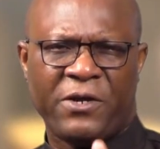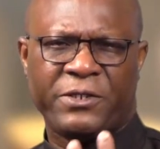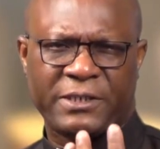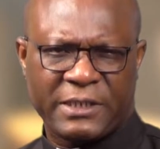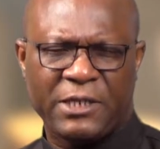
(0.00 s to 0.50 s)

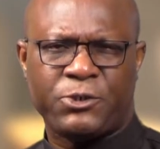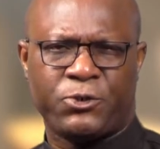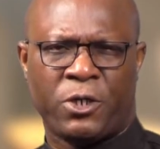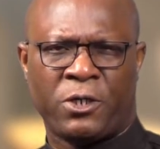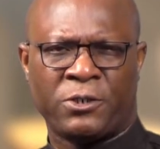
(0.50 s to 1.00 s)

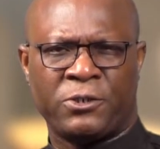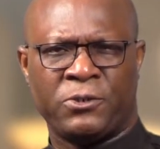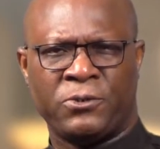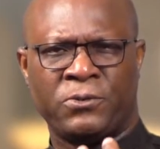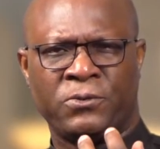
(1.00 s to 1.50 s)
central
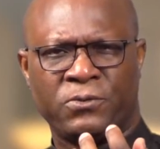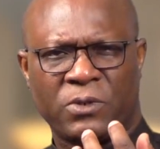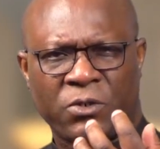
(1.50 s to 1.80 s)
to